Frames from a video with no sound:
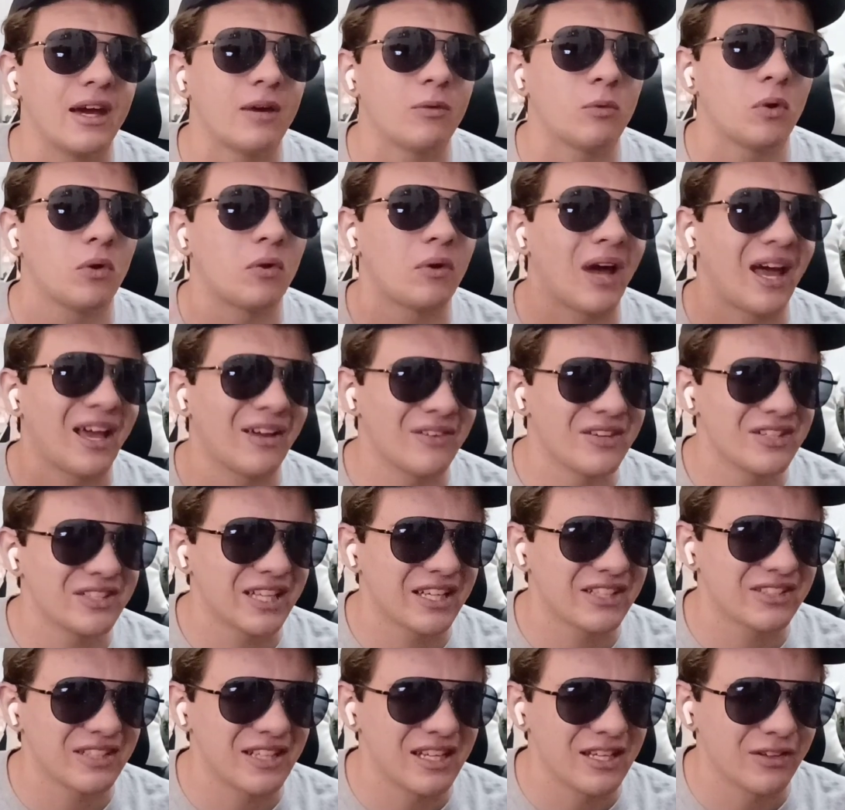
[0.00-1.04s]
well, at least
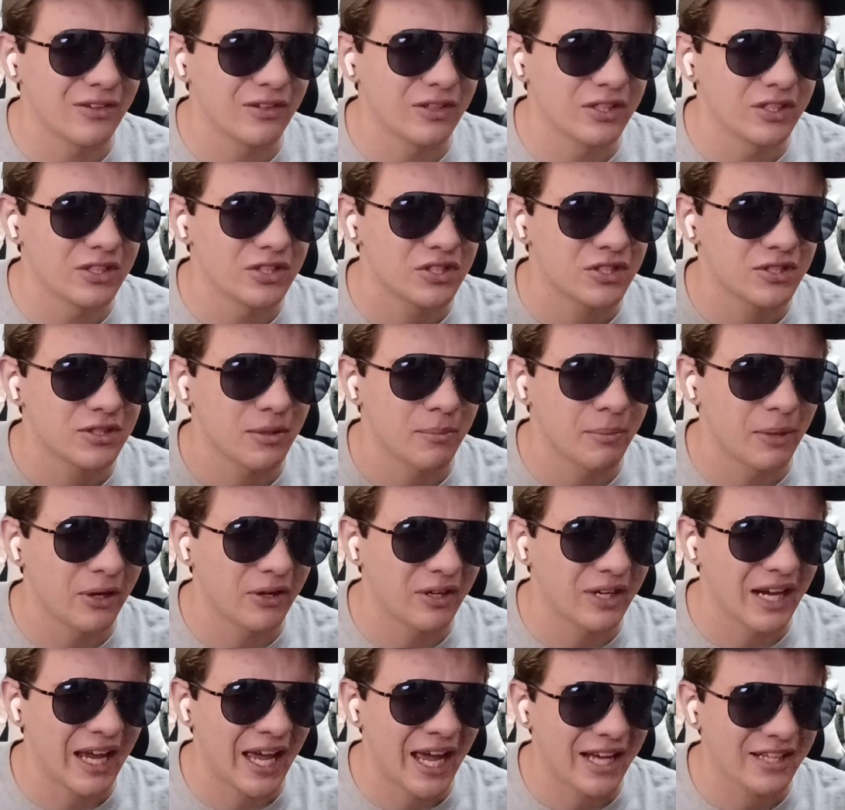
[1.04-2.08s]
has an
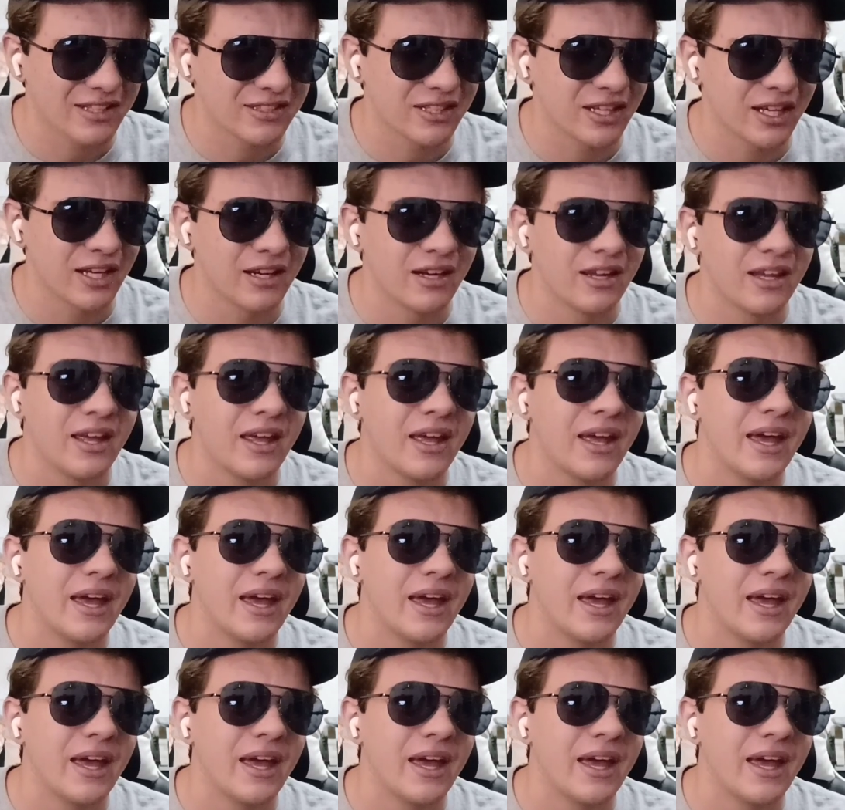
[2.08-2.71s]
English-American accent,